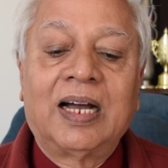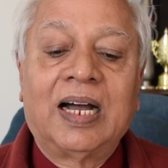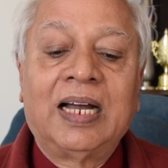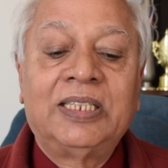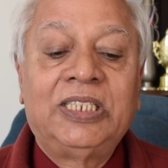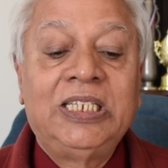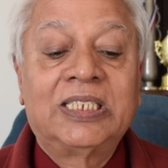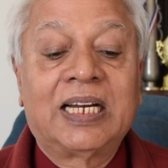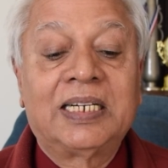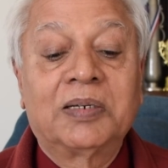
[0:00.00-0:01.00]
And these
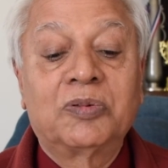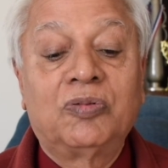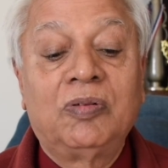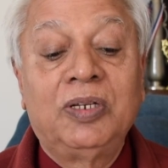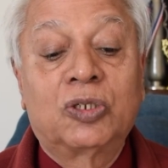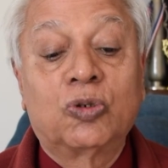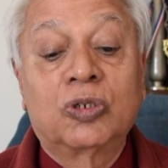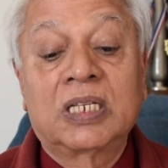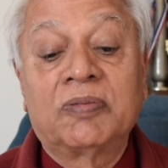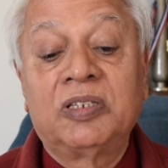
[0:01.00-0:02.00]
items will be
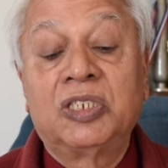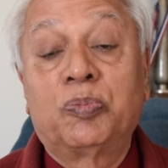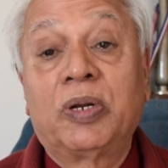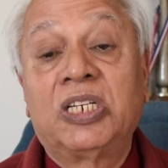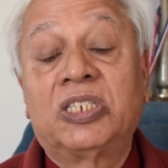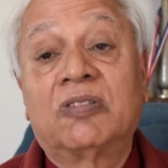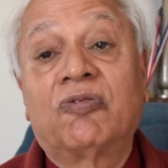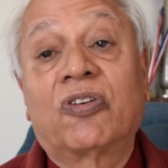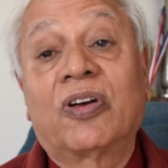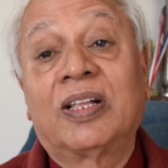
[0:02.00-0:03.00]
source of inspiration
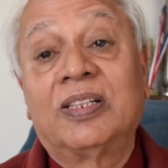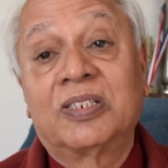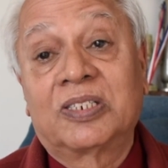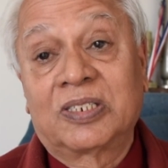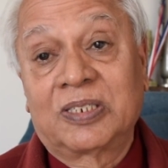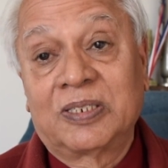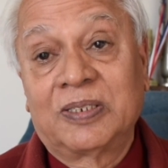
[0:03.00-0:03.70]
for others.